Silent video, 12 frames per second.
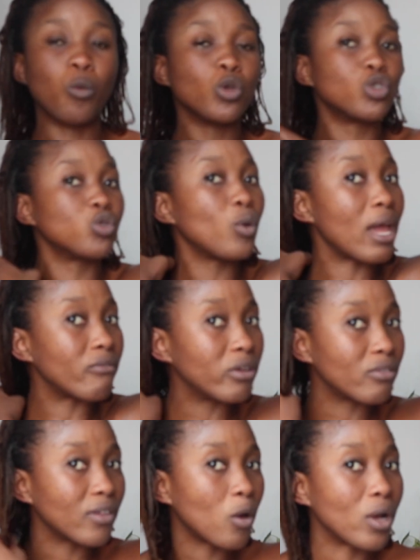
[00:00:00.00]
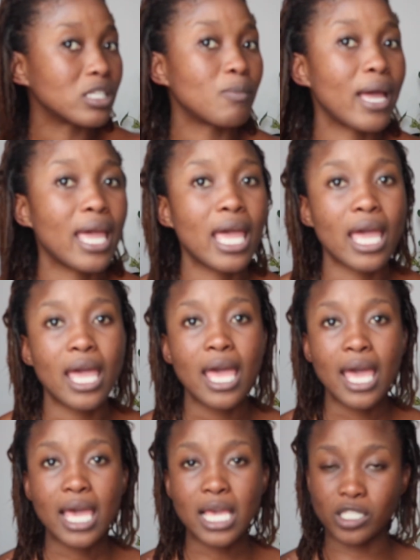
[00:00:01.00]
we will do everything once my hair
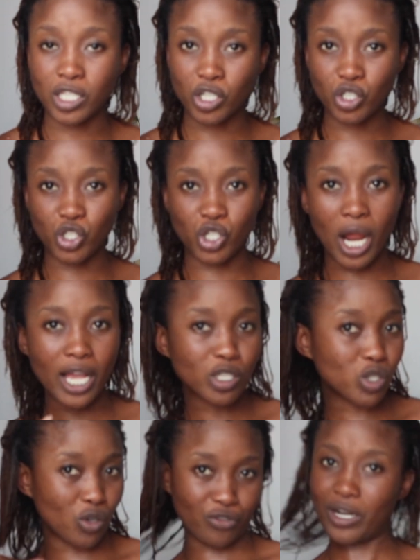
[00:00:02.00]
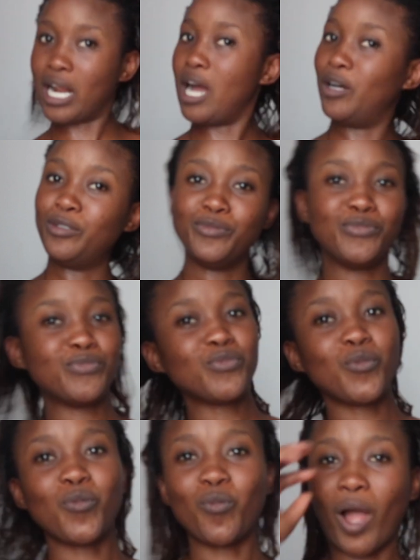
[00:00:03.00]
is dry. So for now,
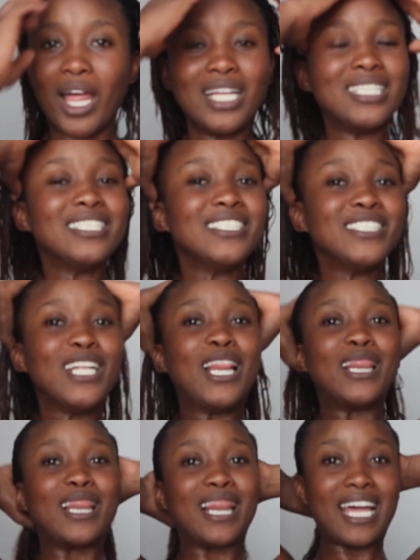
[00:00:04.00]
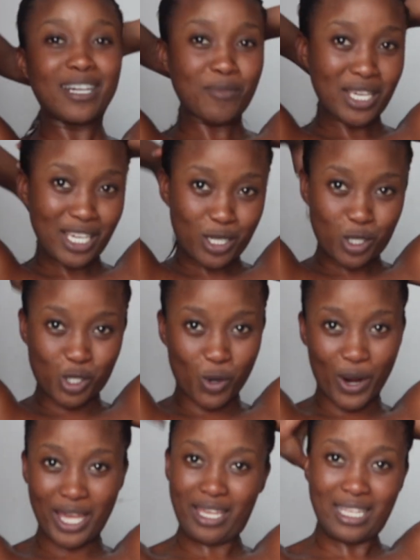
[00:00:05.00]
let me
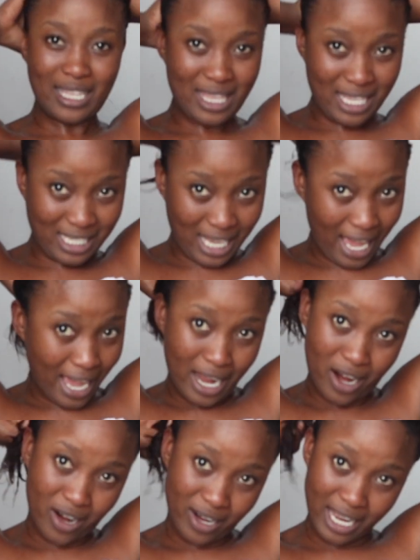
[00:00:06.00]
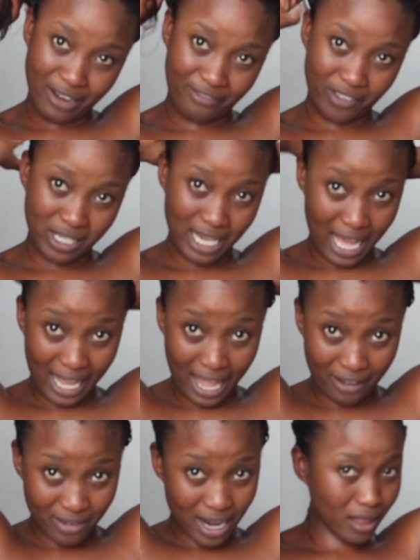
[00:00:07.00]
enjoy this hair. It feels like I
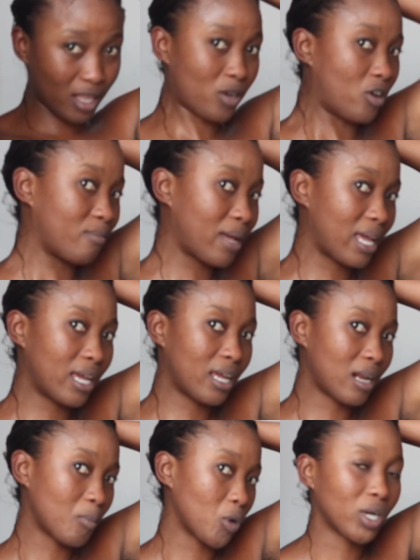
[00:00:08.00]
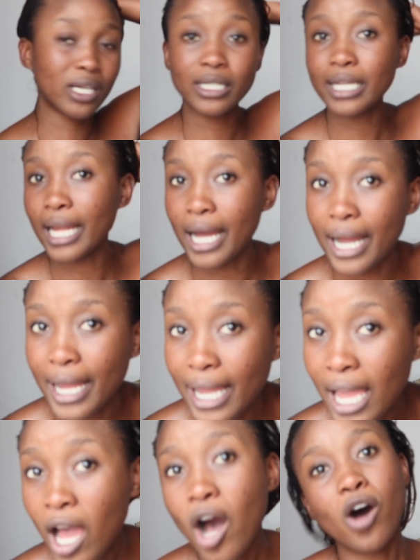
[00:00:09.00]
have nothing on my head, I'm not gonna
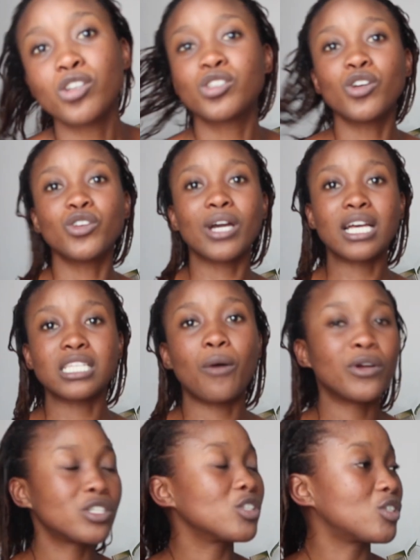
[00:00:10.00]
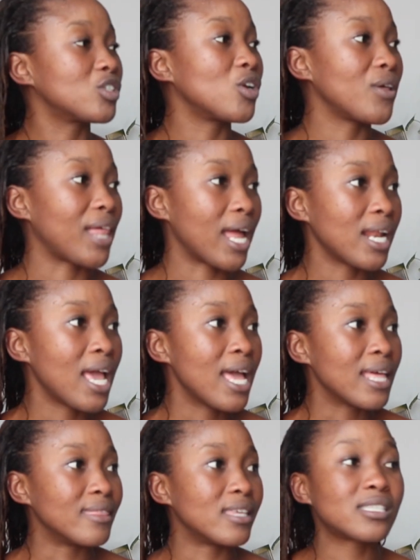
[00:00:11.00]
lie. Also you guys, I want you to know that
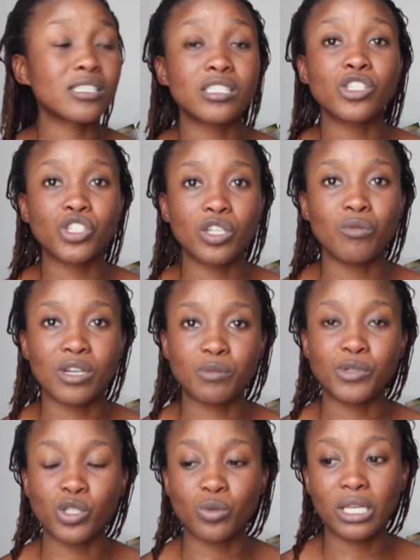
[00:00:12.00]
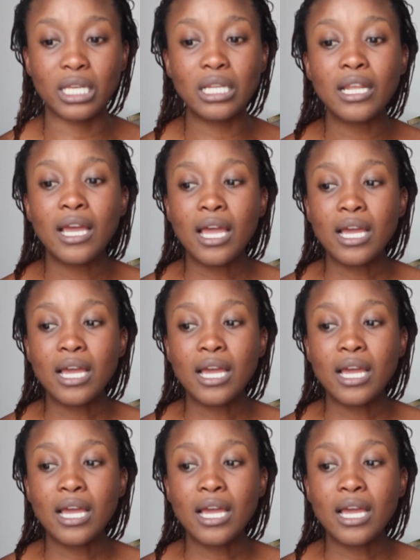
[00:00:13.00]
this decision was between